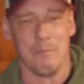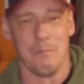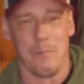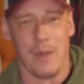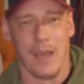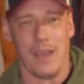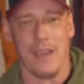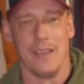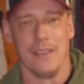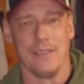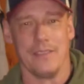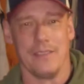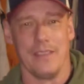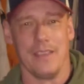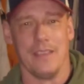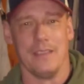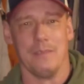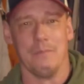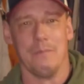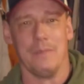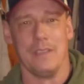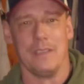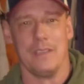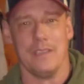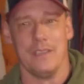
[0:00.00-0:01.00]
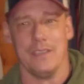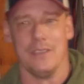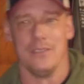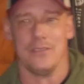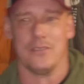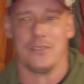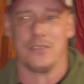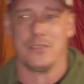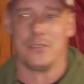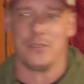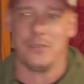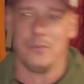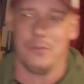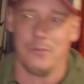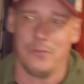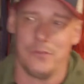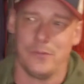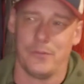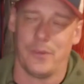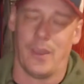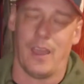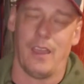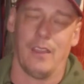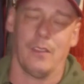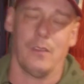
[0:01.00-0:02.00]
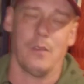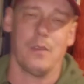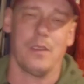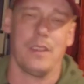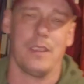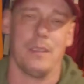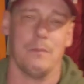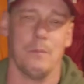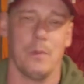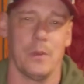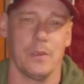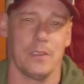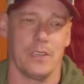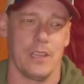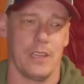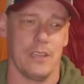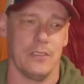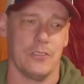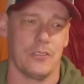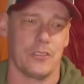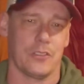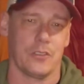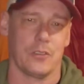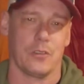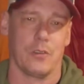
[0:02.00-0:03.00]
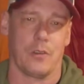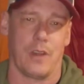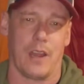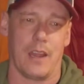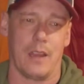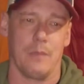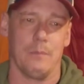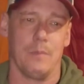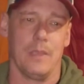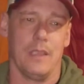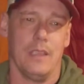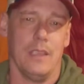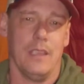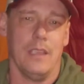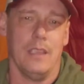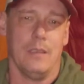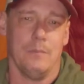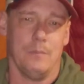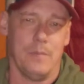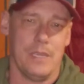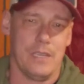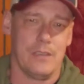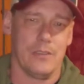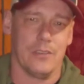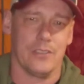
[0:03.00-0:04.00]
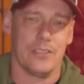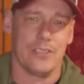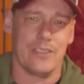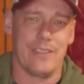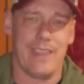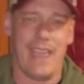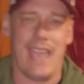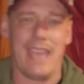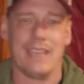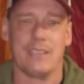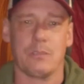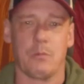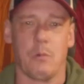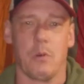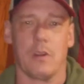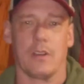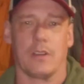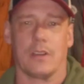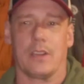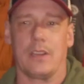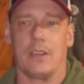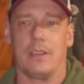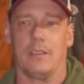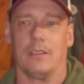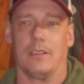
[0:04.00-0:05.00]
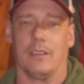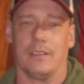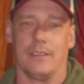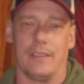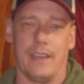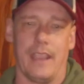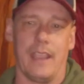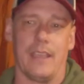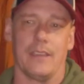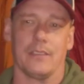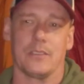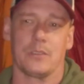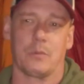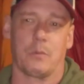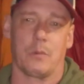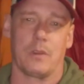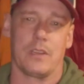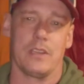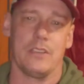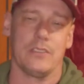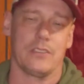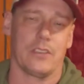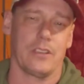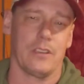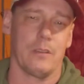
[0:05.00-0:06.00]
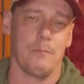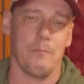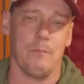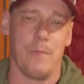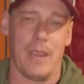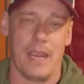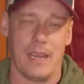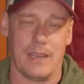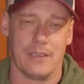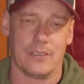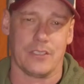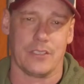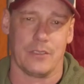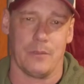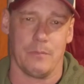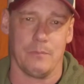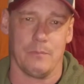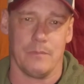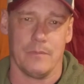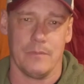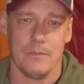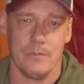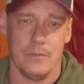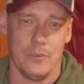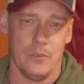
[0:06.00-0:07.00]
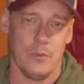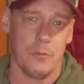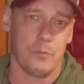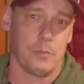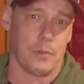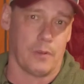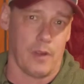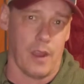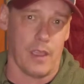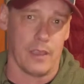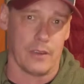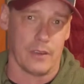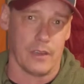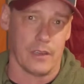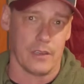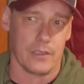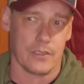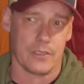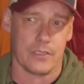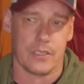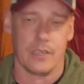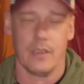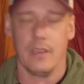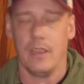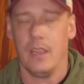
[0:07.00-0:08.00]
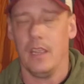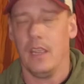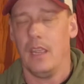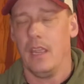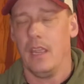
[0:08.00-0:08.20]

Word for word: can buy them is to follow him on Instagram because that's where he'll announce where he's going to make some new products